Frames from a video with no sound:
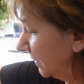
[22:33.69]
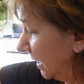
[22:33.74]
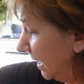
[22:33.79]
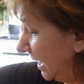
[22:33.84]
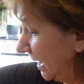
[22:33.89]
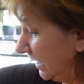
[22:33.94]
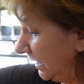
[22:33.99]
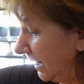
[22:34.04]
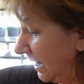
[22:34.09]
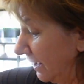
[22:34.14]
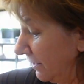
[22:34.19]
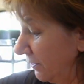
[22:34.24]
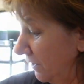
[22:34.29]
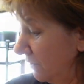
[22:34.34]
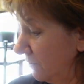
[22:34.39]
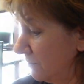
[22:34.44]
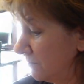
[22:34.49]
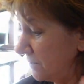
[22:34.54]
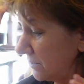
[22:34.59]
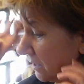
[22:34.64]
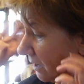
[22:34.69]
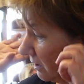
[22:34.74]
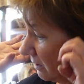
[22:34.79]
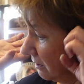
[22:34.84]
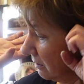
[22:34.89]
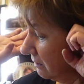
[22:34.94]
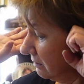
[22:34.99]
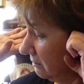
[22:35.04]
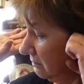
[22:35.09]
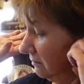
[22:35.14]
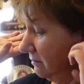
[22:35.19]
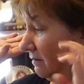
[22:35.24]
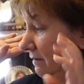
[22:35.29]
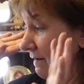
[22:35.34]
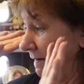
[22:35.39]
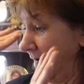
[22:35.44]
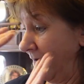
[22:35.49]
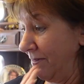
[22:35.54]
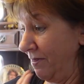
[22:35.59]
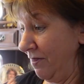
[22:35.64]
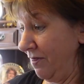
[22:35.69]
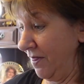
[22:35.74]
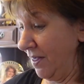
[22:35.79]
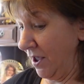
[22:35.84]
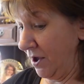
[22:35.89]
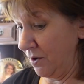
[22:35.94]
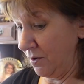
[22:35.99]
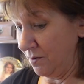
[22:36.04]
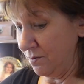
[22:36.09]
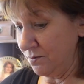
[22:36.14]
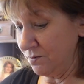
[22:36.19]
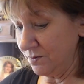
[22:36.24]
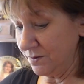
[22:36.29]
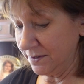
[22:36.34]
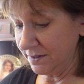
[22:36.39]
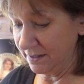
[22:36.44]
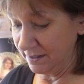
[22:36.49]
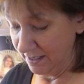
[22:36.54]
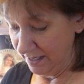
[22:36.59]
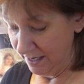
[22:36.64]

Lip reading: Anyhow, those are those.